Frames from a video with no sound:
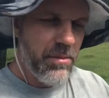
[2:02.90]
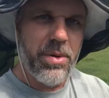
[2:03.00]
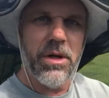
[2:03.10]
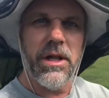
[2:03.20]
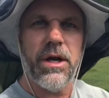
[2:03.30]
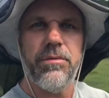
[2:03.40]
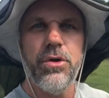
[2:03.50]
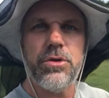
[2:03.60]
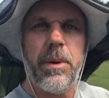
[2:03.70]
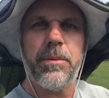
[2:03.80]
put a layer of
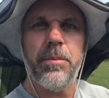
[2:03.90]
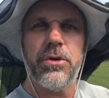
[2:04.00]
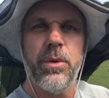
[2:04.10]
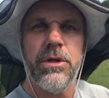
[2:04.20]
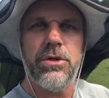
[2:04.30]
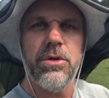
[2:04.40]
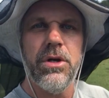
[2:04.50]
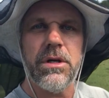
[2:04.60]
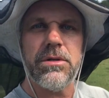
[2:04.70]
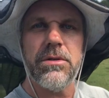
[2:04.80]
newspaper between the two
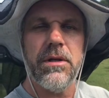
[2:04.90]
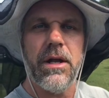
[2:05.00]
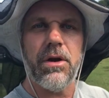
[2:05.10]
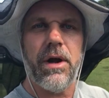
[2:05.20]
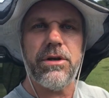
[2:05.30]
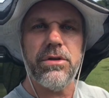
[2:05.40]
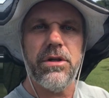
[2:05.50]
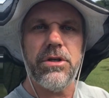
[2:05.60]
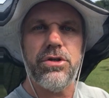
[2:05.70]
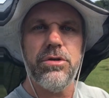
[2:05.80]
Nooks, and then gradually
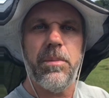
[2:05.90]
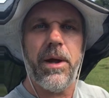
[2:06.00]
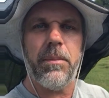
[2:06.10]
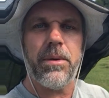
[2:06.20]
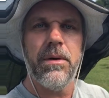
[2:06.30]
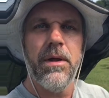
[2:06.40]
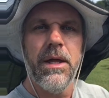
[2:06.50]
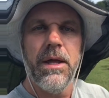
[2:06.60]
they chewed the paper.